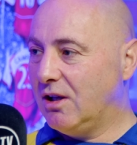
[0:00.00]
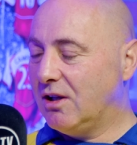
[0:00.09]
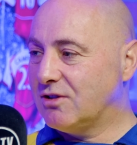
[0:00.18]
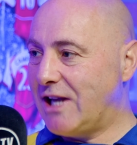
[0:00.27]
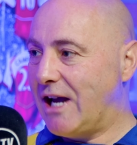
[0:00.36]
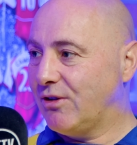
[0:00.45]

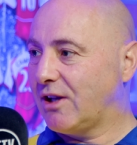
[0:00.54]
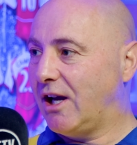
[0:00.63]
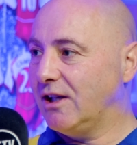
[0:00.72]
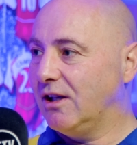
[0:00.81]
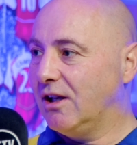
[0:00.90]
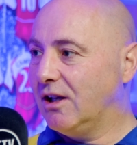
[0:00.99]

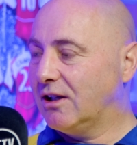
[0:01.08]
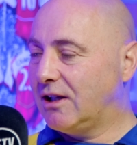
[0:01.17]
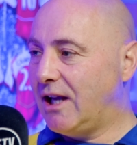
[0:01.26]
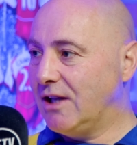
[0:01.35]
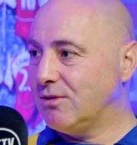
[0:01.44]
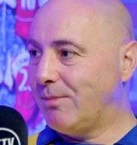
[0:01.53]
Southgate
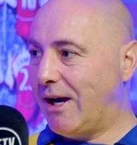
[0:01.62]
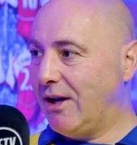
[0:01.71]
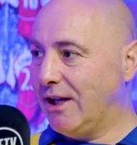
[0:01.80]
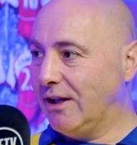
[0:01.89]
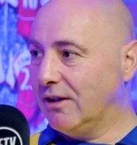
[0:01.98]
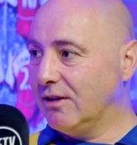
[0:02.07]
cares about
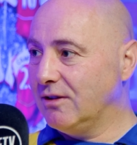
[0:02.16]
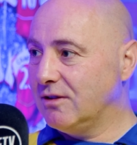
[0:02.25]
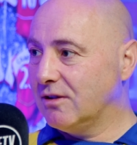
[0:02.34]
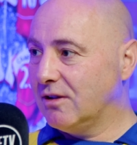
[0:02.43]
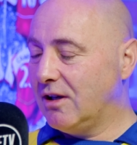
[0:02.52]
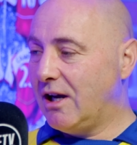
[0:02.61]
England,
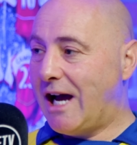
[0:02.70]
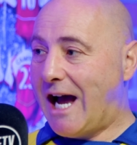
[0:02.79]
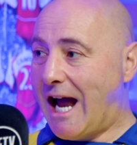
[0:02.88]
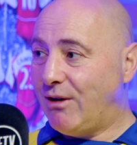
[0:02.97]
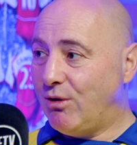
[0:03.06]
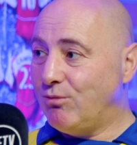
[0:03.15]

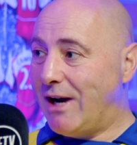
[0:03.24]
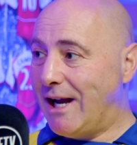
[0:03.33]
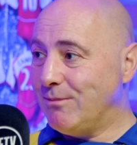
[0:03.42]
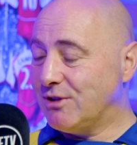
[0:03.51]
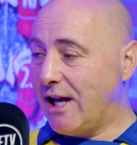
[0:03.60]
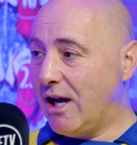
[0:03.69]
Aaron
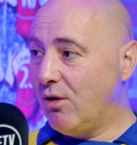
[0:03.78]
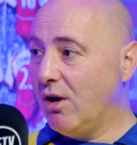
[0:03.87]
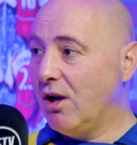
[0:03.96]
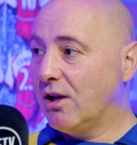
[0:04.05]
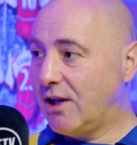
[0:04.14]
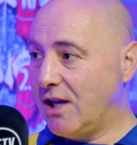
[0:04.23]
Ramsdale
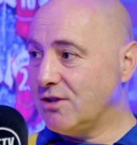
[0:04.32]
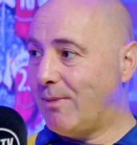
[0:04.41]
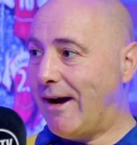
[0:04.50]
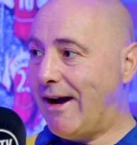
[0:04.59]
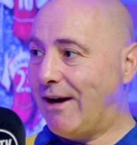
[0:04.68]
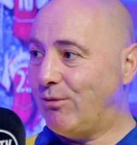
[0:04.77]
cares
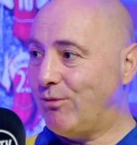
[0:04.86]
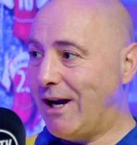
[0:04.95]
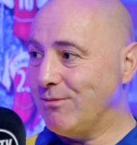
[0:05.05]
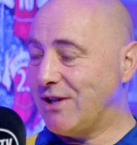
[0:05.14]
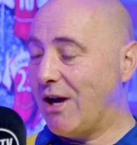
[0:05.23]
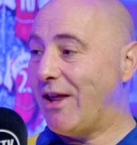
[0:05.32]
about Aaron Ramsdale.